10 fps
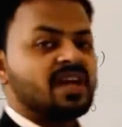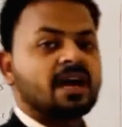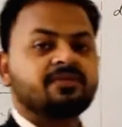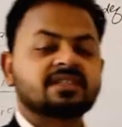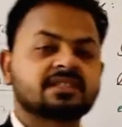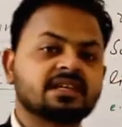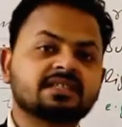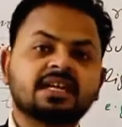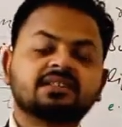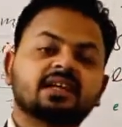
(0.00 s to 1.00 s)
We have
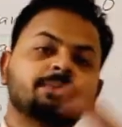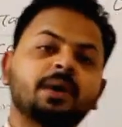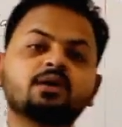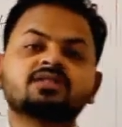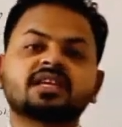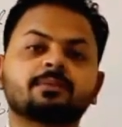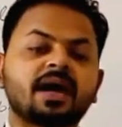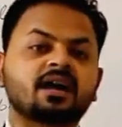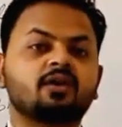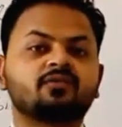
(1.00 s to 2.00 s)
discussed that the bouncing
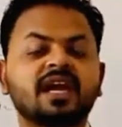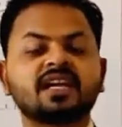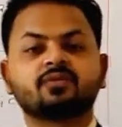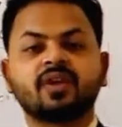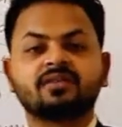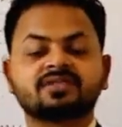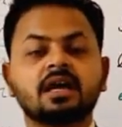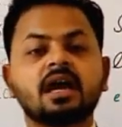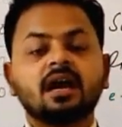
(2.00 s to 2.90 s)
back of light waves,